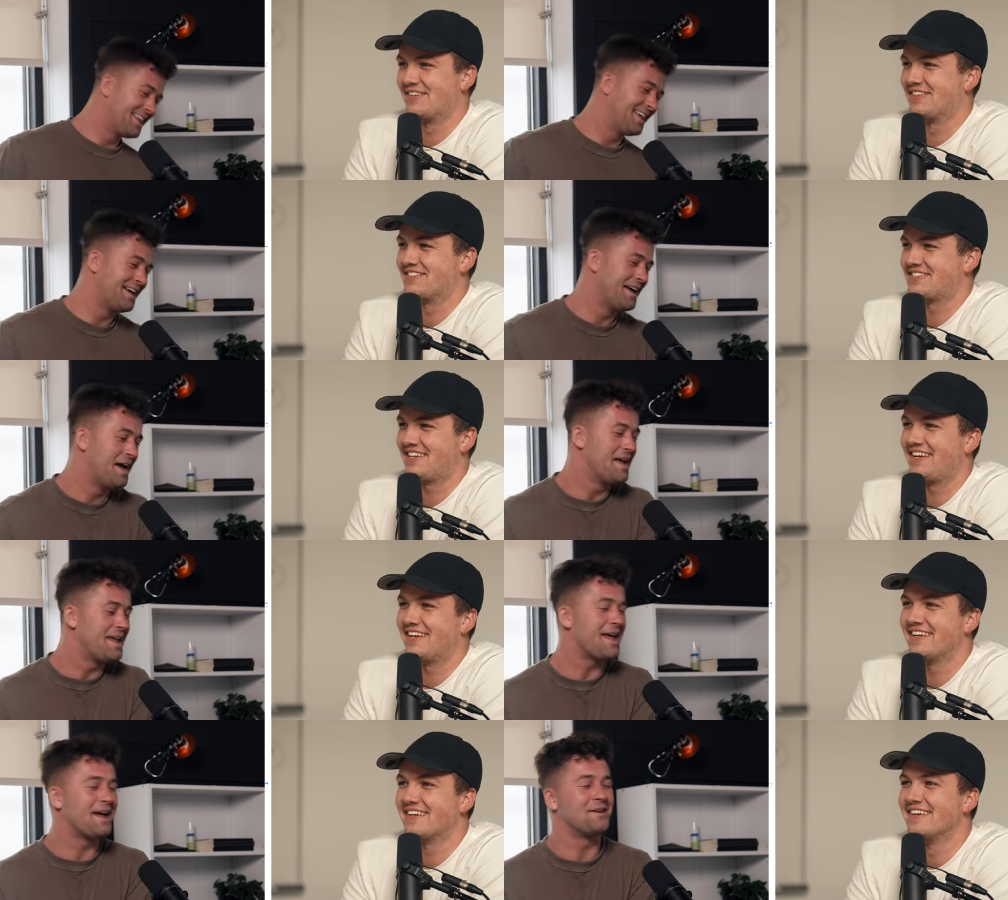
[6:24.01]
Speaker 1: you're
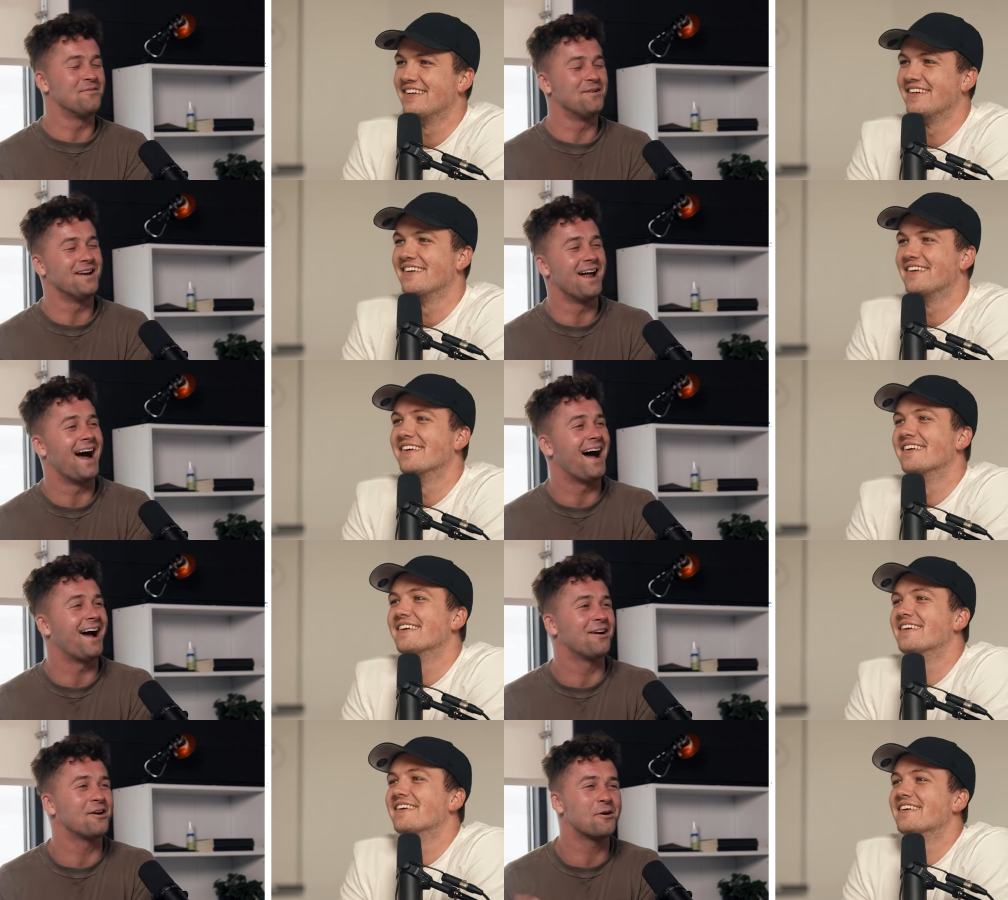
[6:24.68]
saying? Yeah. Do you want a
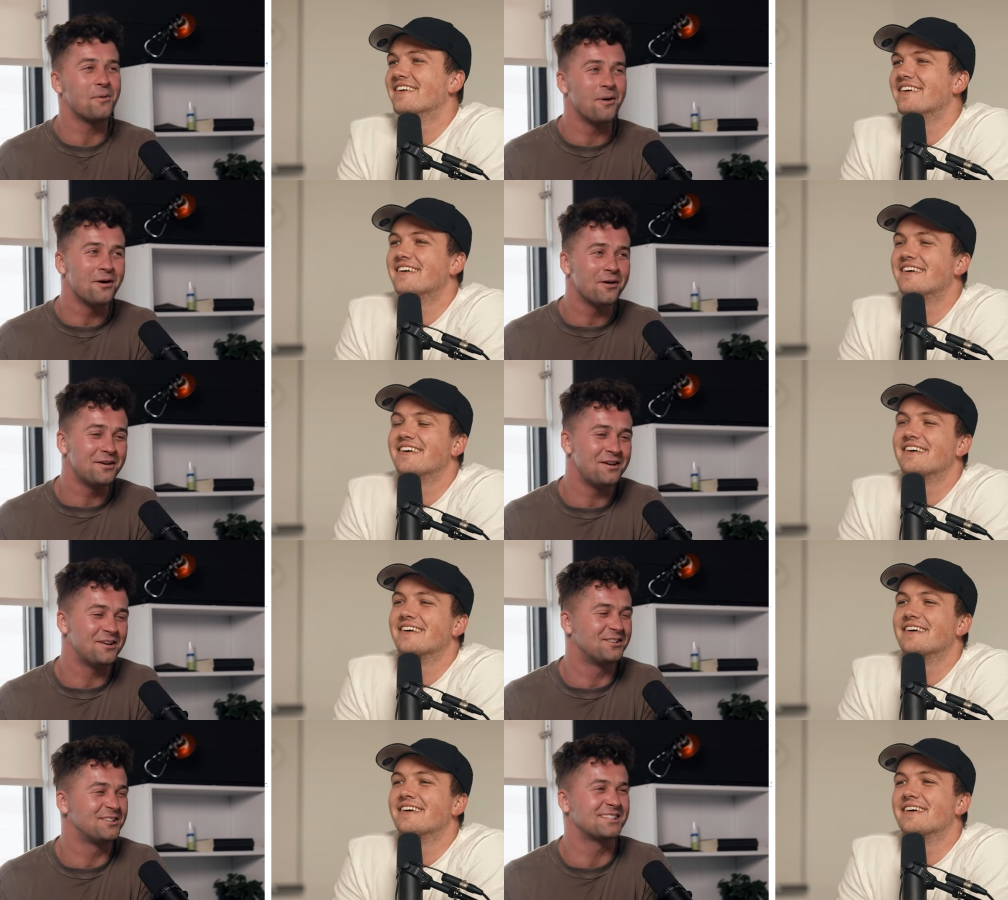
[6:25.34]
higher
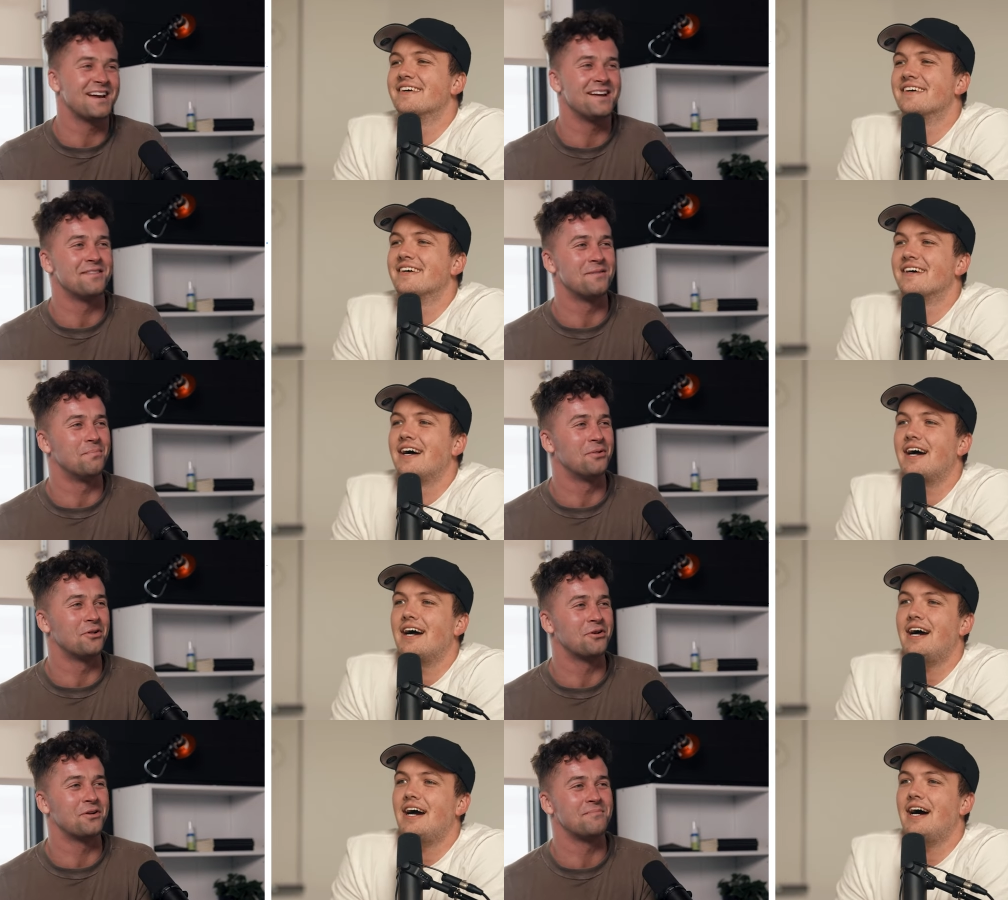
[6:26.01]
quality or just kind of the
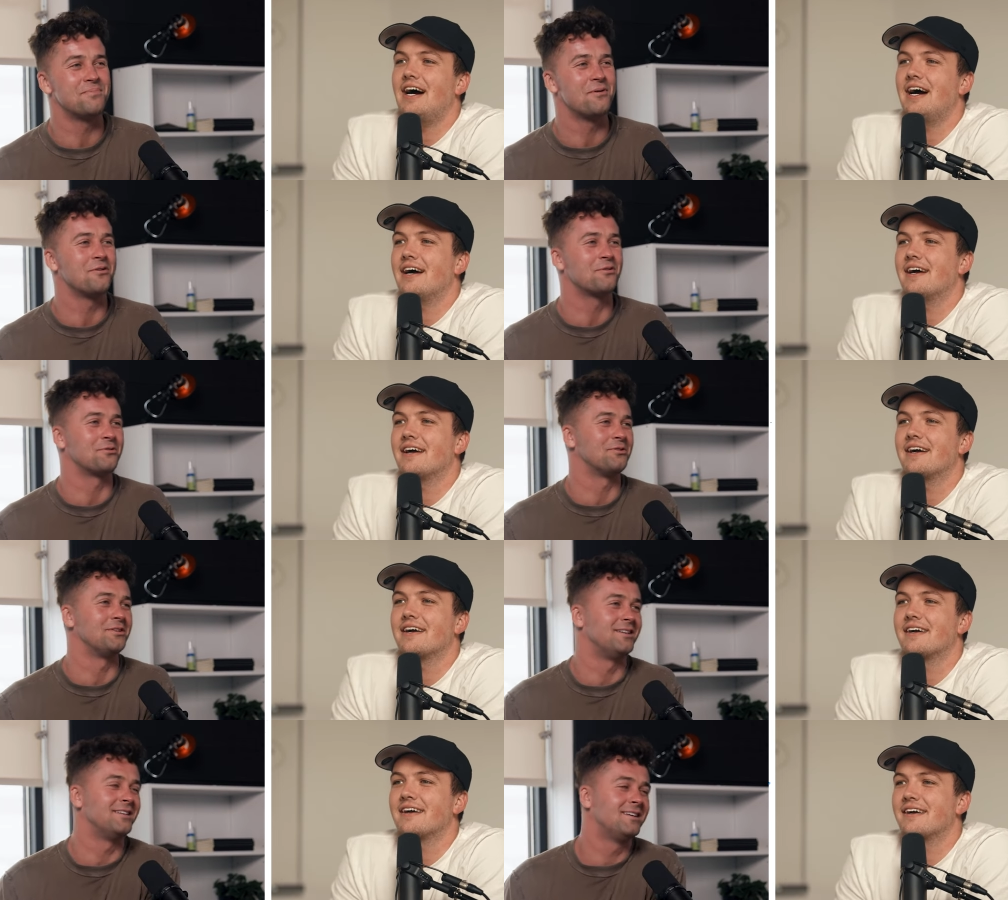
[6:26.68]
blurry
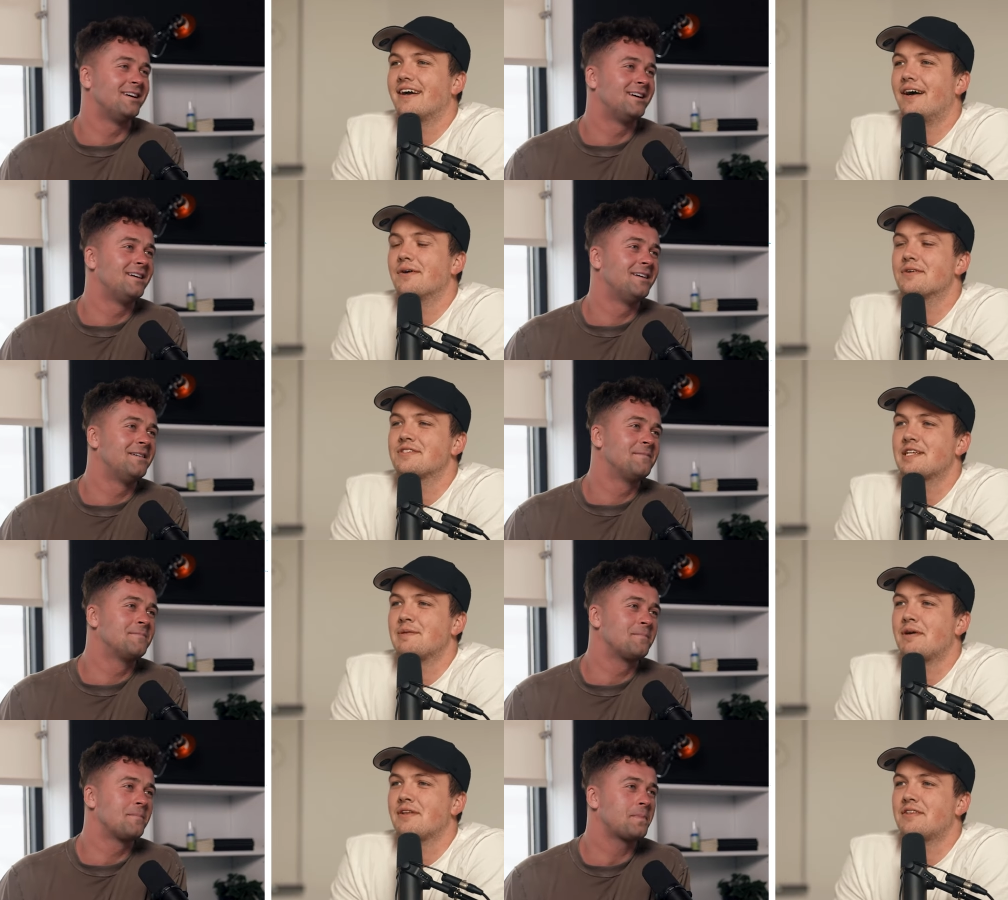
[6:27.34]
Polaroid?
Speaker 2: I was
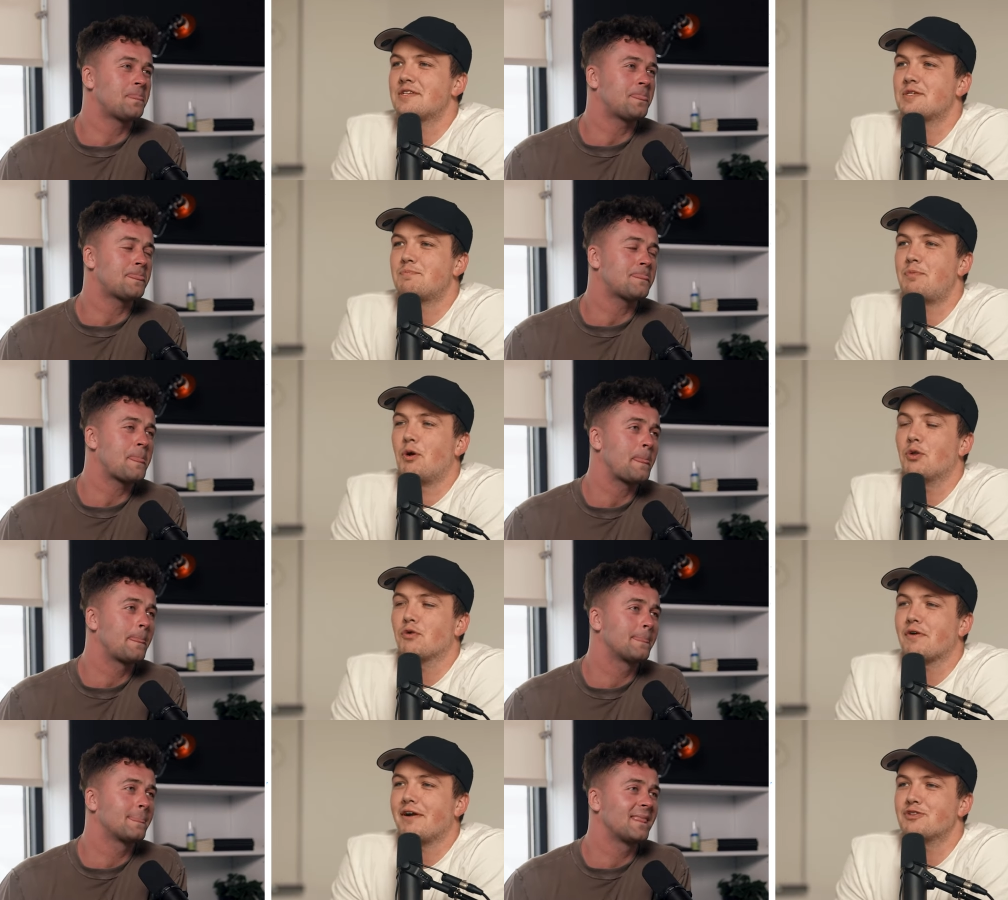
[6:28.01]
thinking about this.
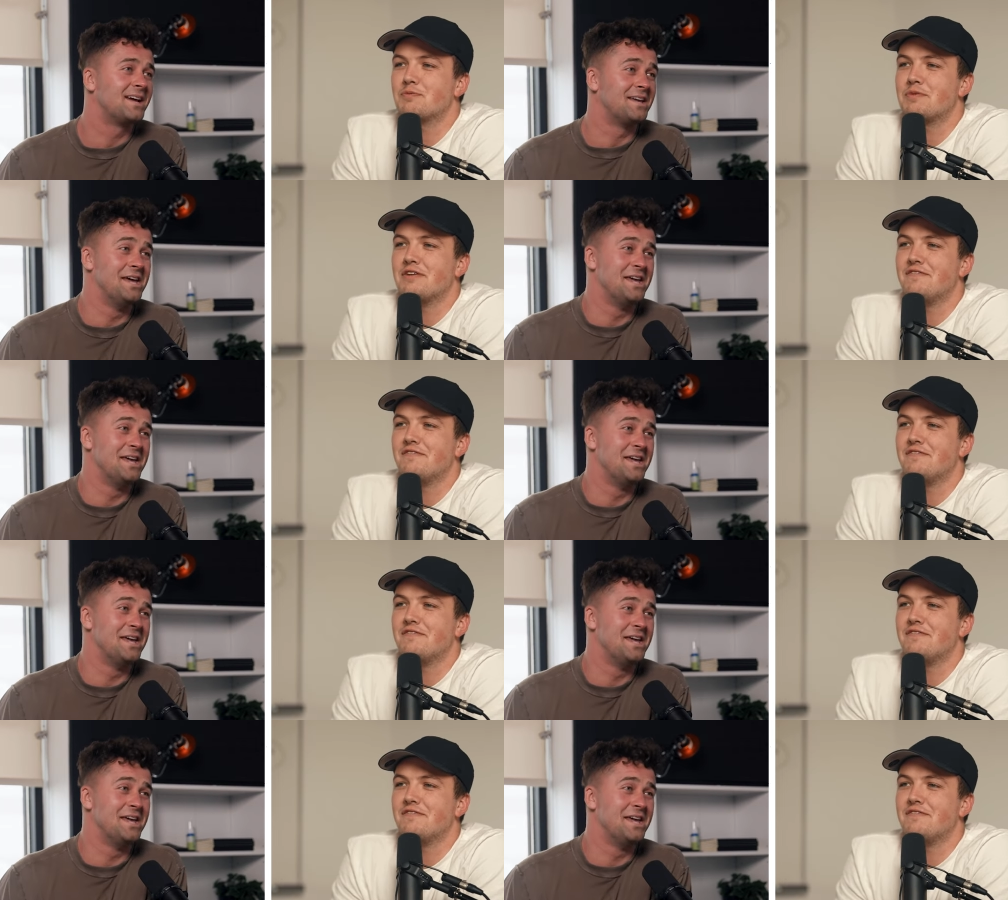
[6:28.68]
Polaroids would be